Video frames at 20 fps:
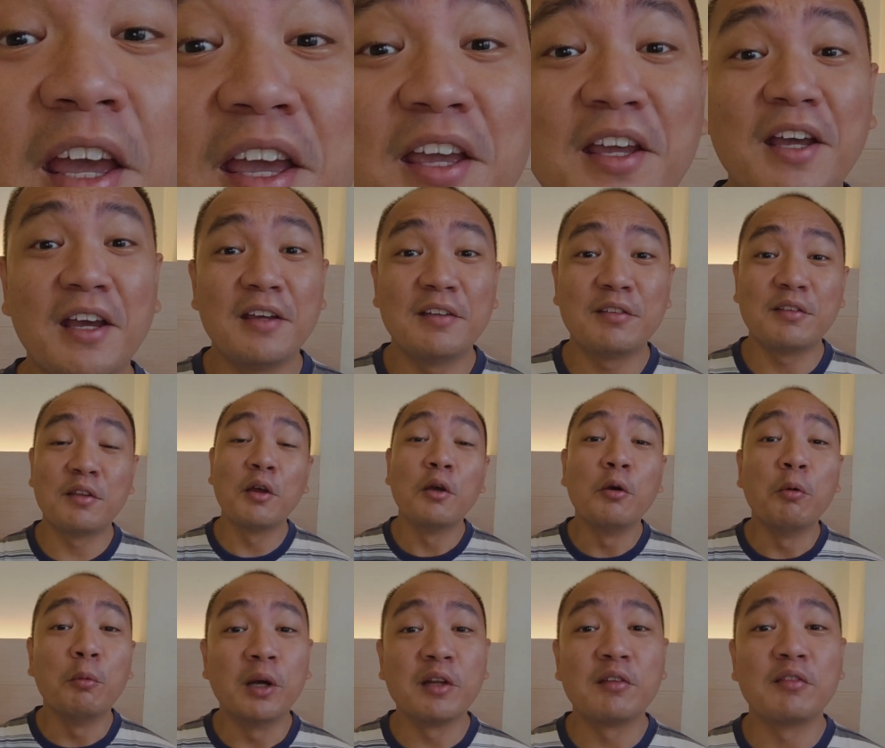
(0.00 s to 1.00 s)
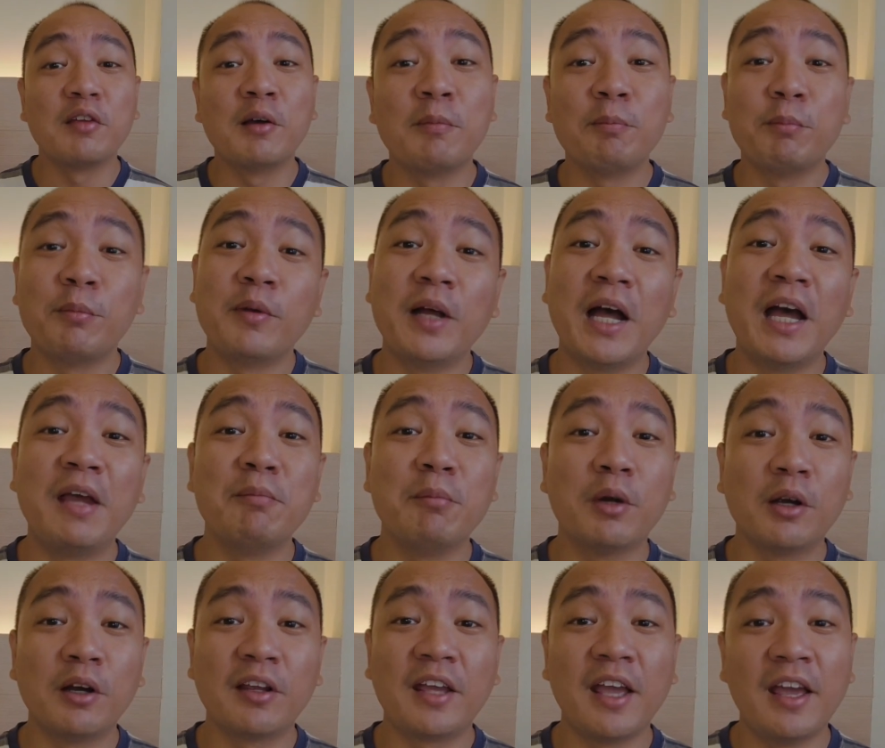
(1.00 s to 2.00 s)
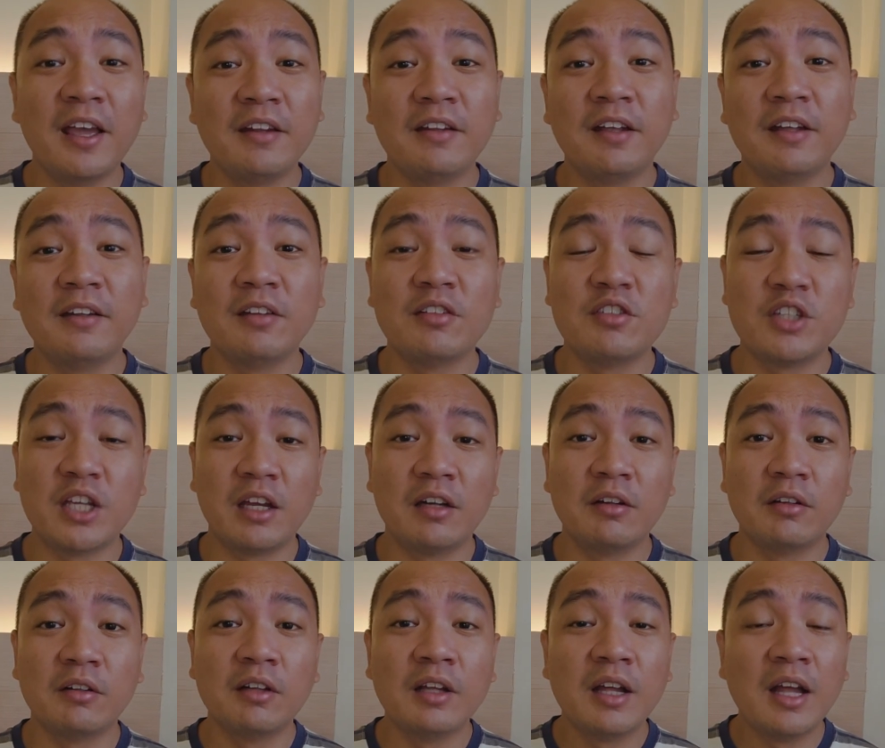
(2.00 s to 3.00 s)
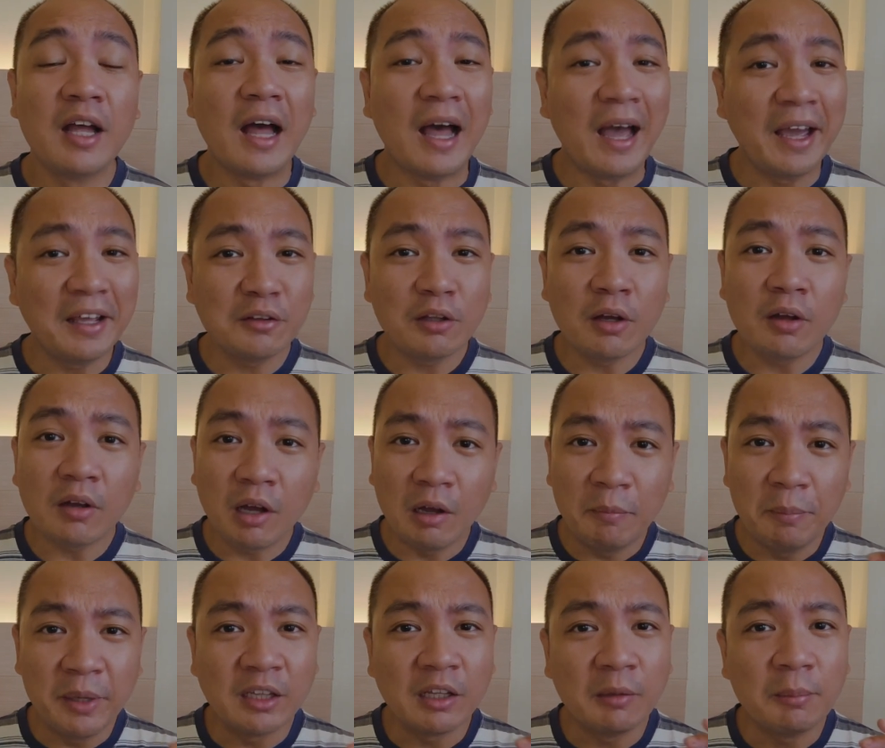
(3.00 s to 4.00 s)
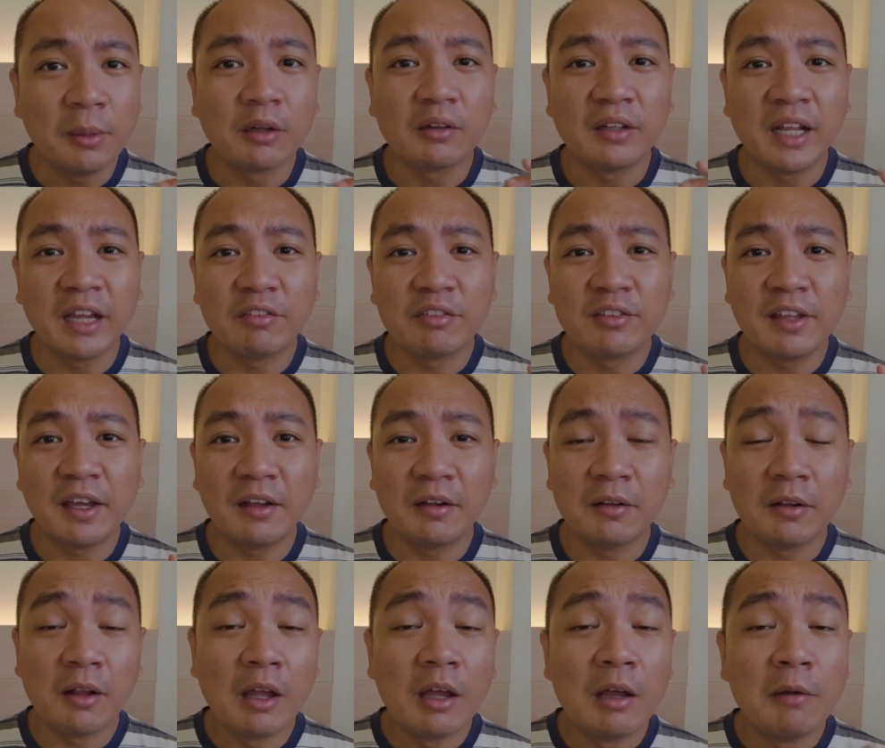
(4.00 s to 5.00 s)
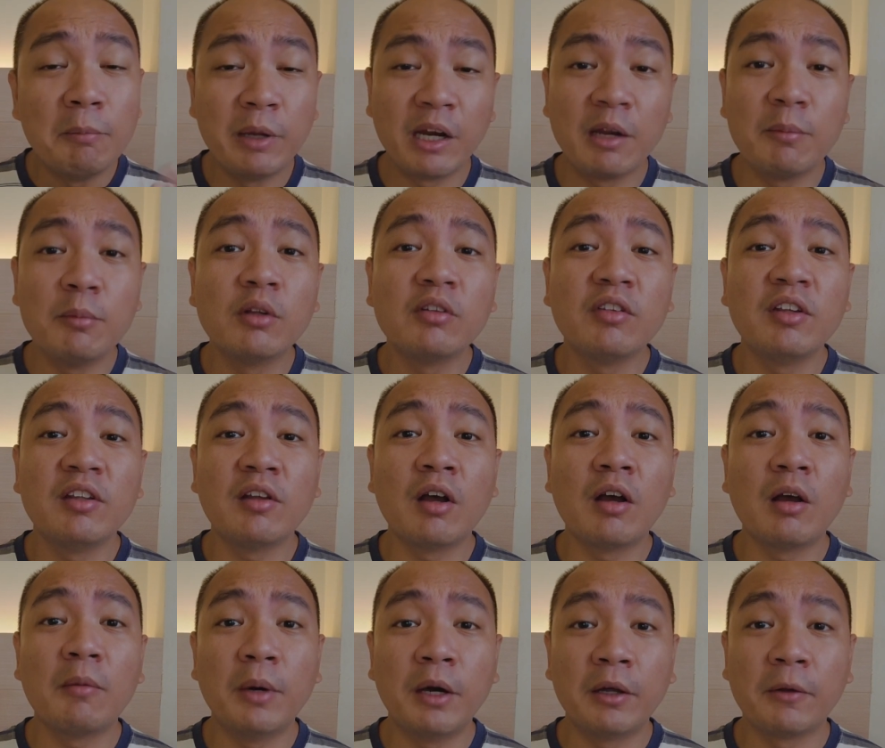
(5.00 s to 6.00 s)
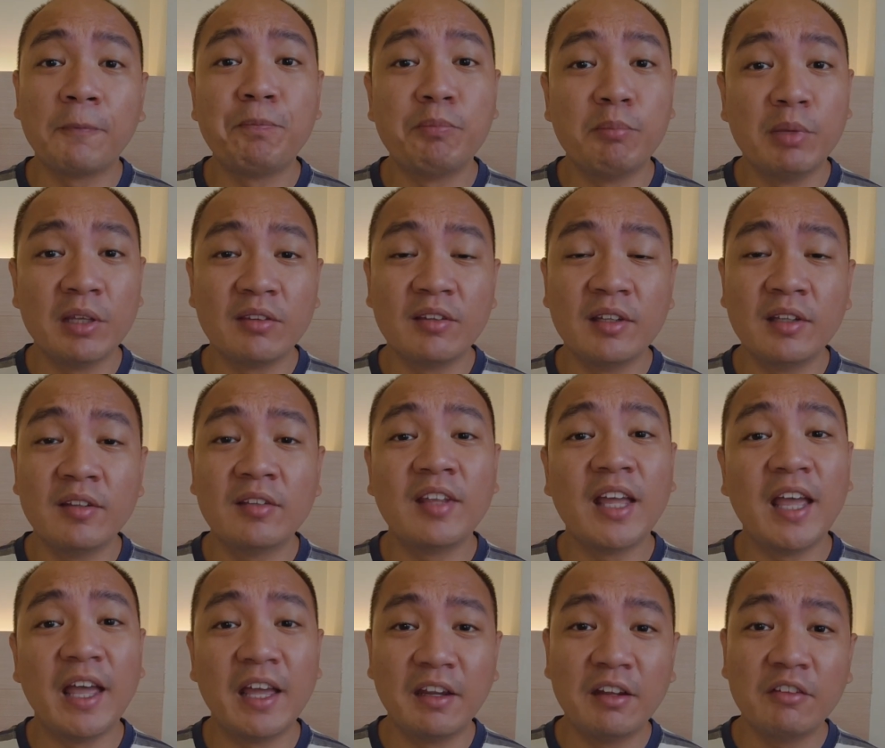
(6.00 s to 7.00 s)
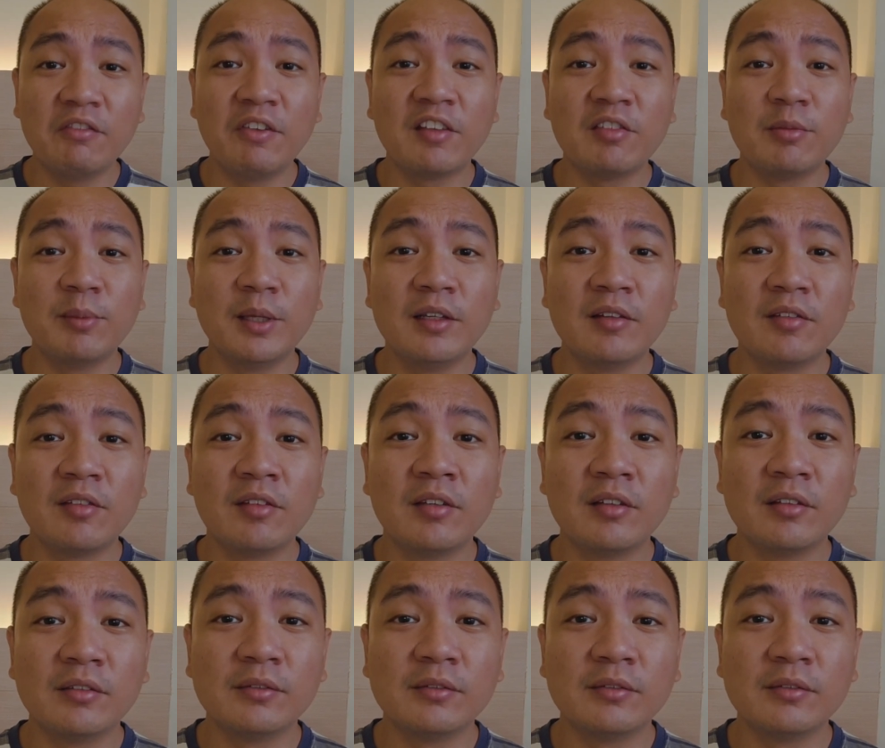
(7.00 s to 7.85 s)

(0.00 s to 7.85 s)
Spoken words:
Hey guys, what's up? I'm Mark, and in this channel, I talk a bit about lifestyle, but I mostly talk about business and investments.